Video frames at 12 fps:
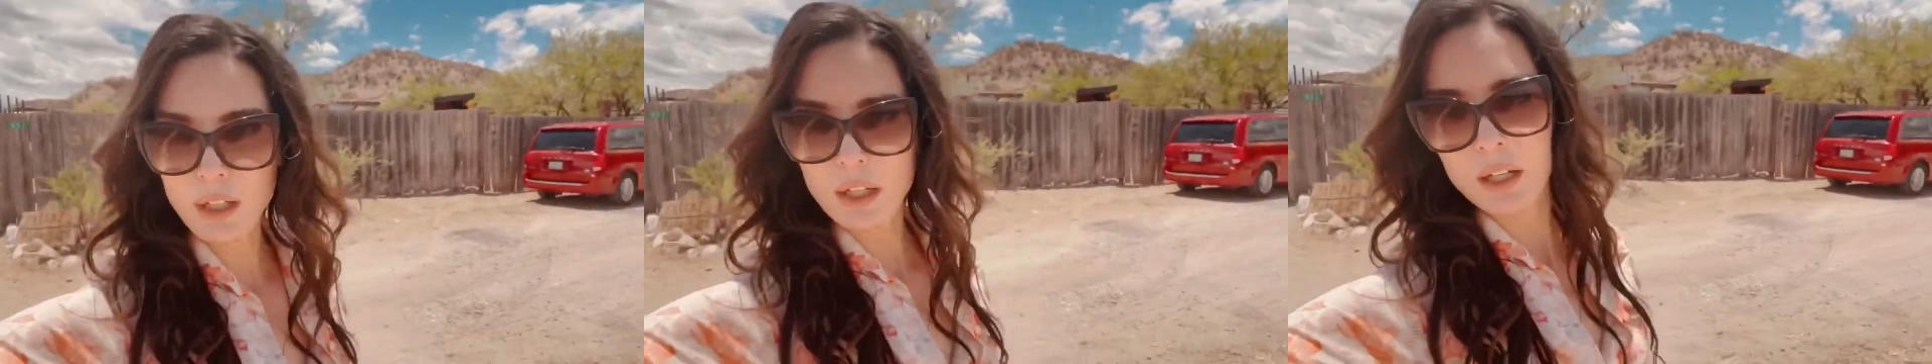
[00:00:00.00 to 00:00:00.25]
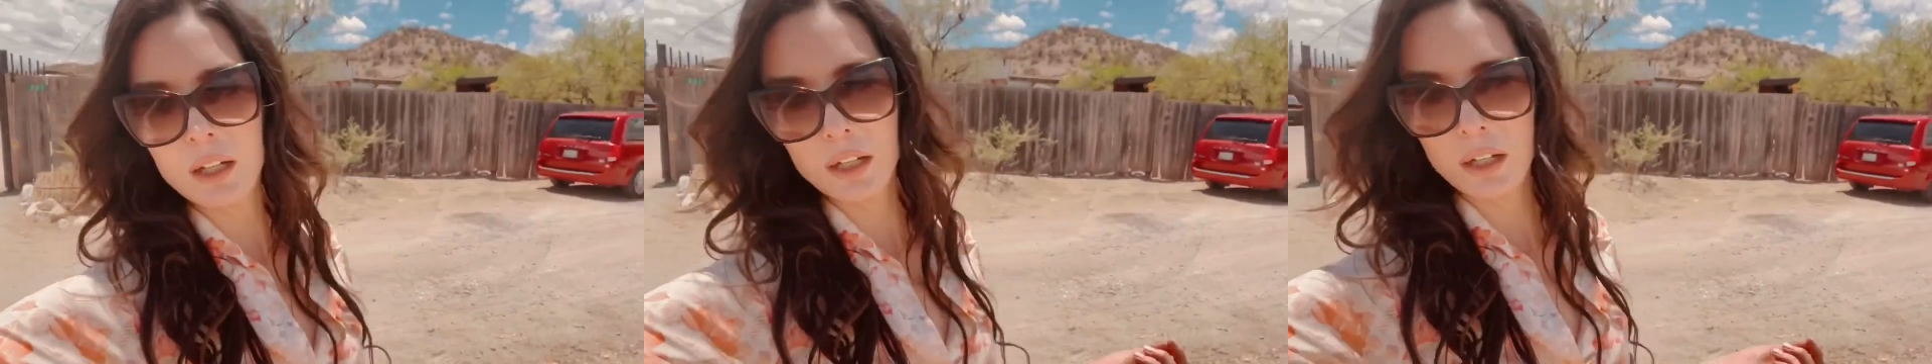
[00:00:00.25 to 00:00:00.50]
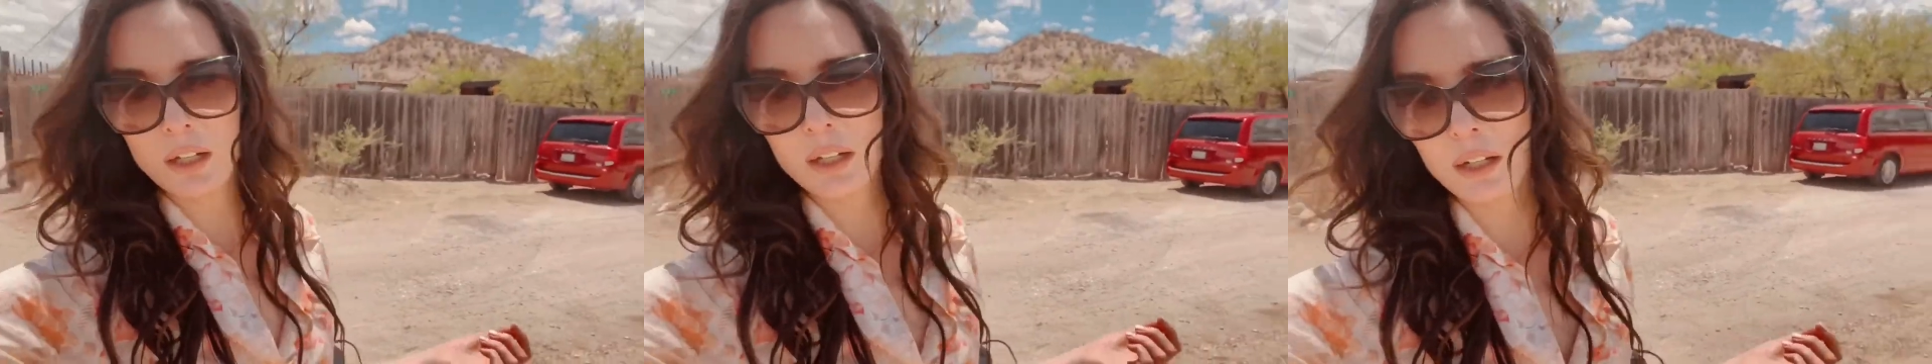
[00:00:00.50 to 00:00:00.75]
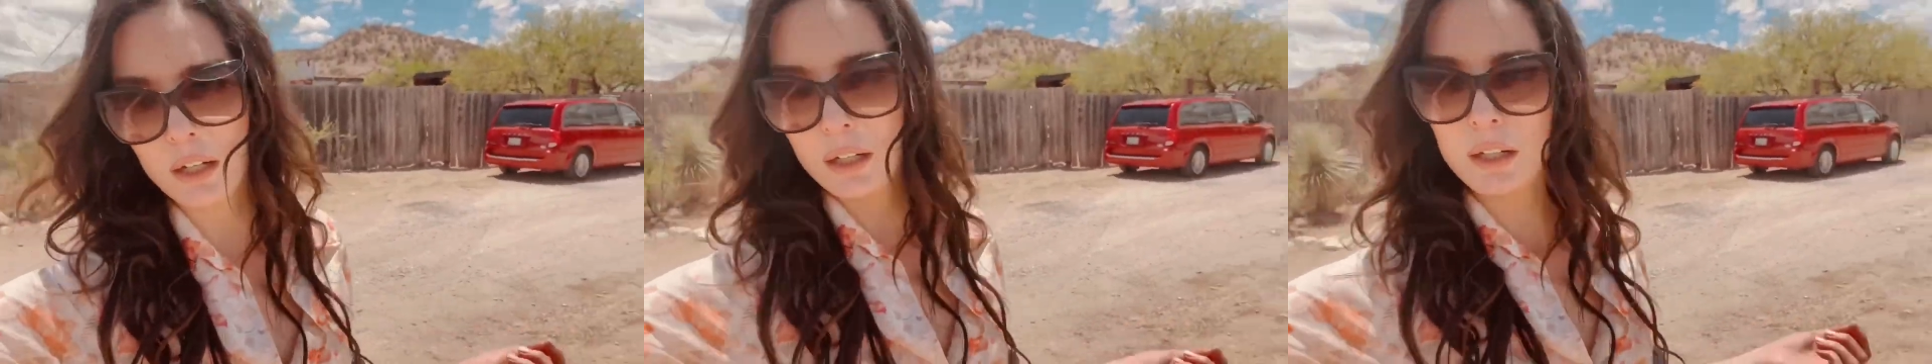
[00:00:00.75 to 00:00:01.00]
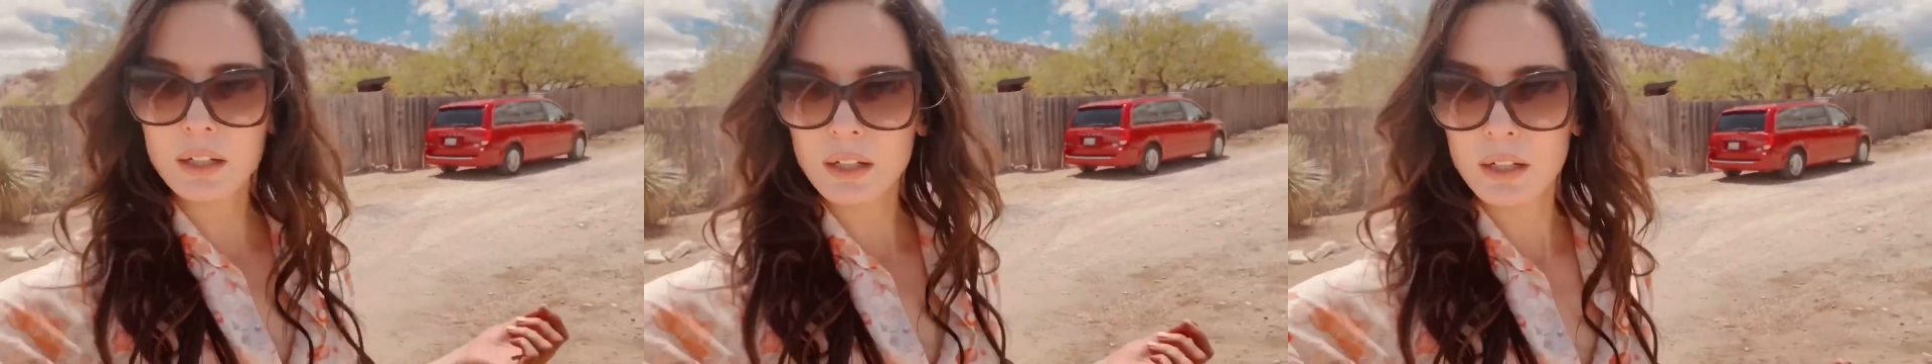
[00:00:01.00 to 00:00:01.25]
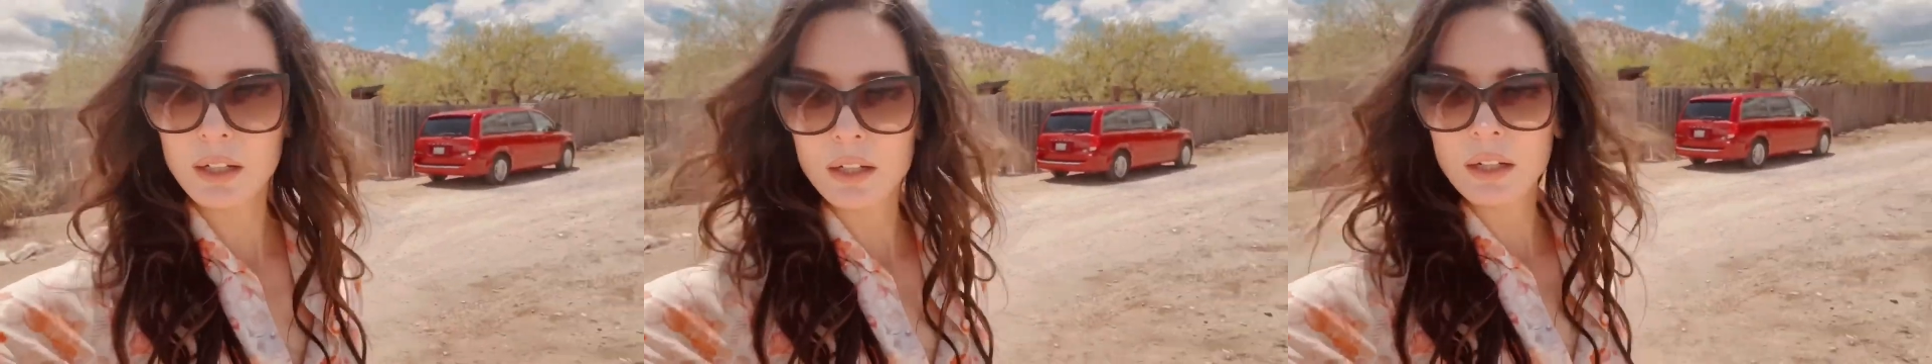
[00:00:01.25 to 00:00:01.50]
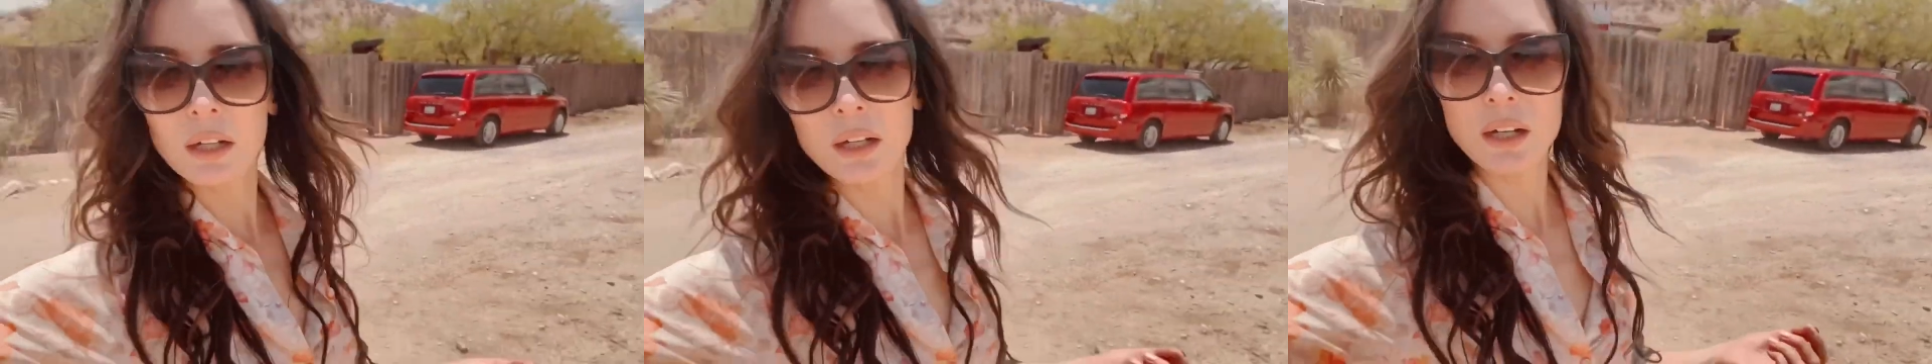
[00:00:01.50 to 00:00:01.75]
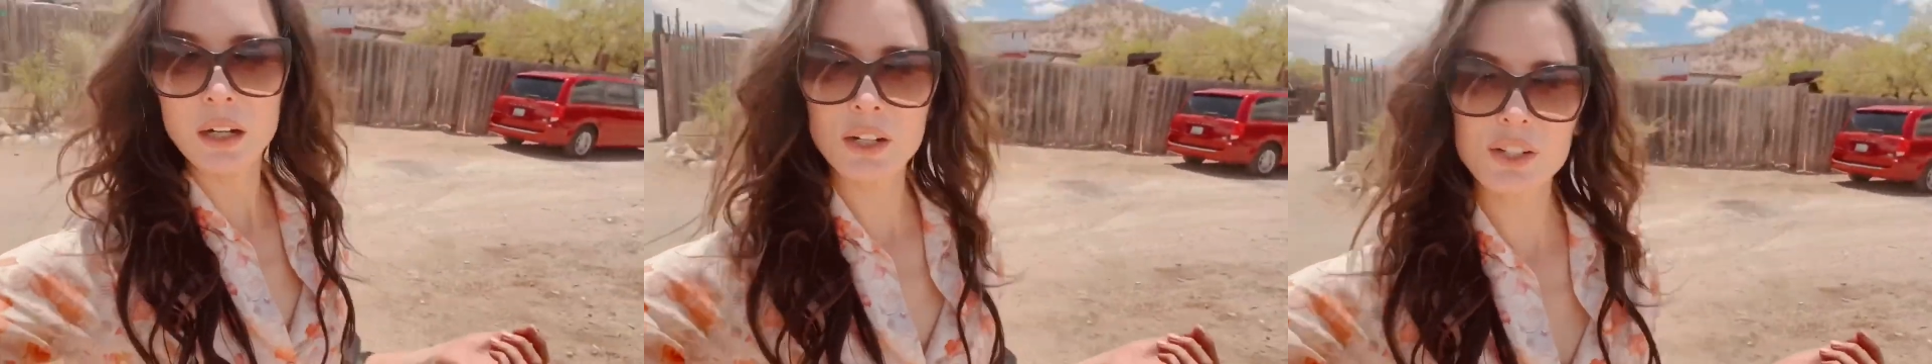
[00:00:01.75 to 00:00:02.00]

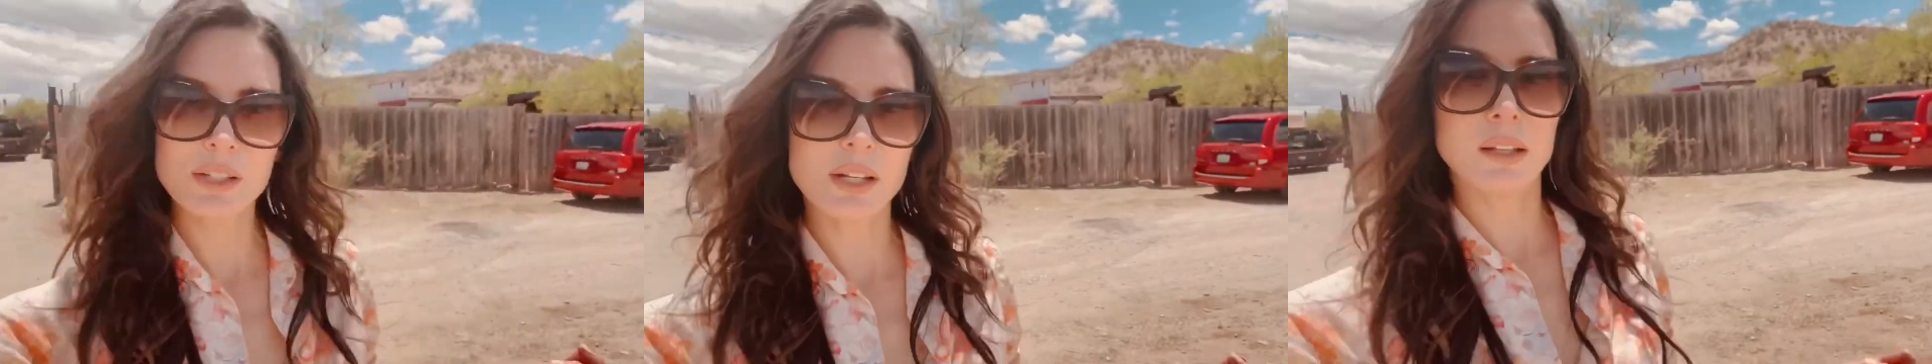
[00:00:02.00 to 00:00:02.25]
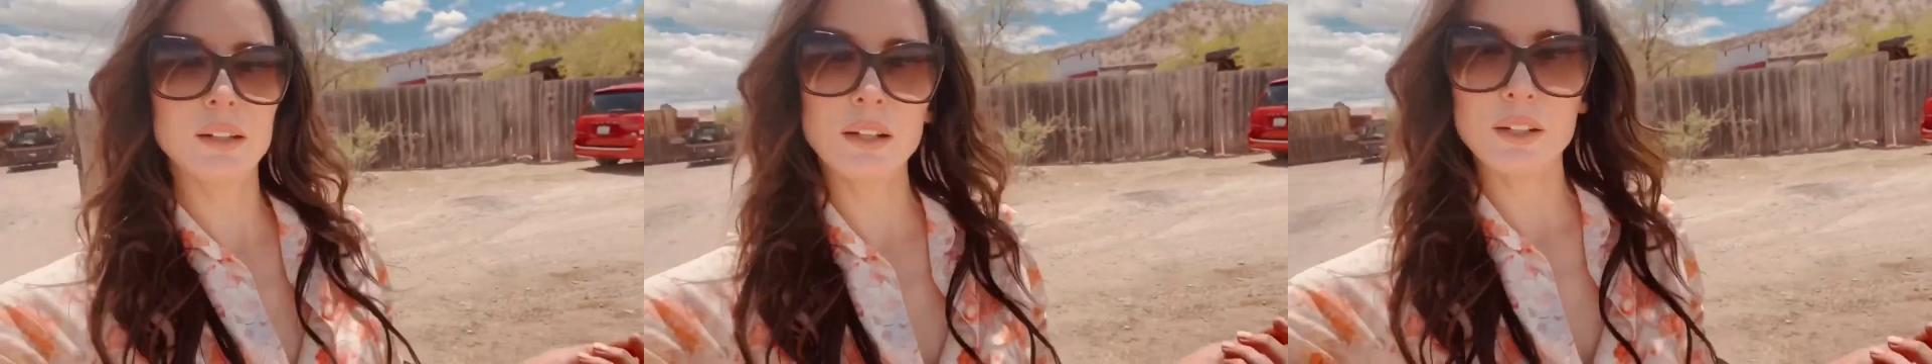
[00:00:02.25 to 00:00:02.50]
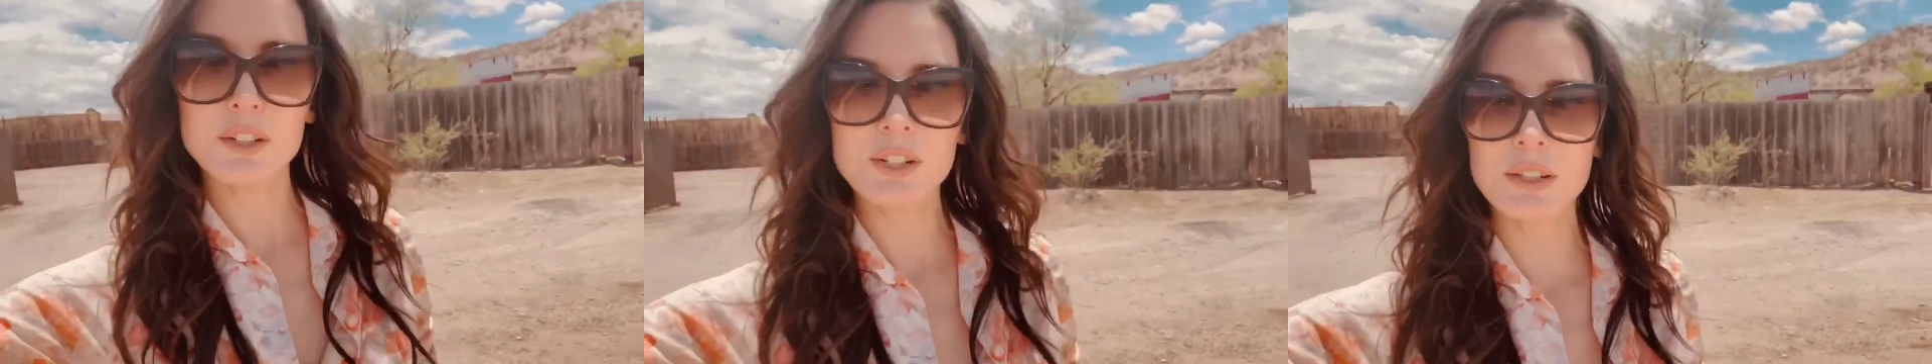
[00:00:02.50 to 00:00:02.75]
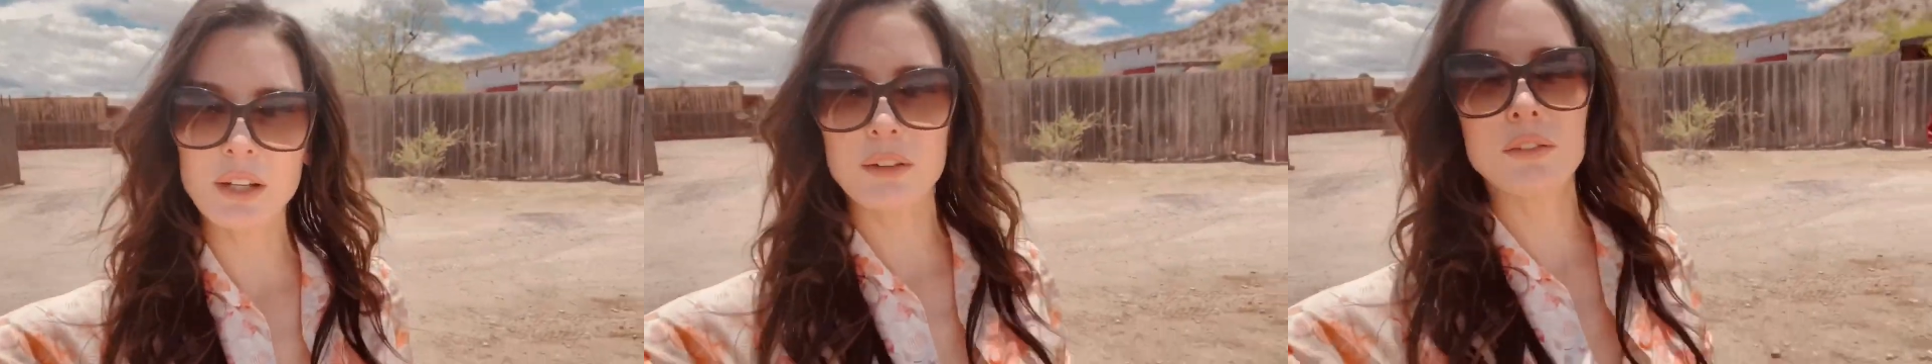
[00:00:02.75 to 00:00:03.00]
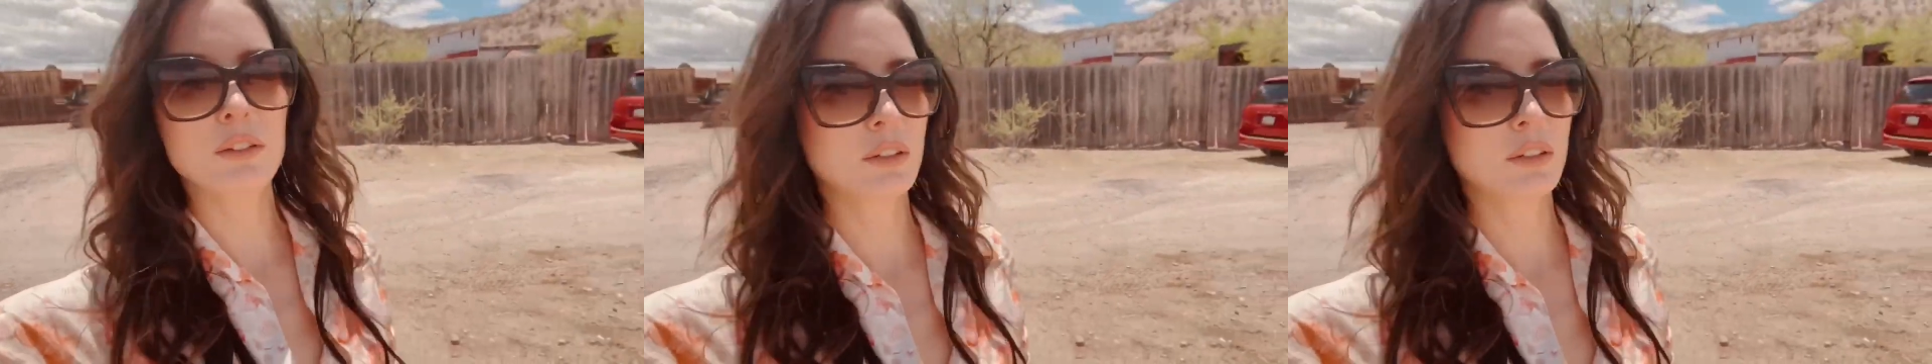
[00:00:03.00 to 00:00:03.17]
are just at lunch, so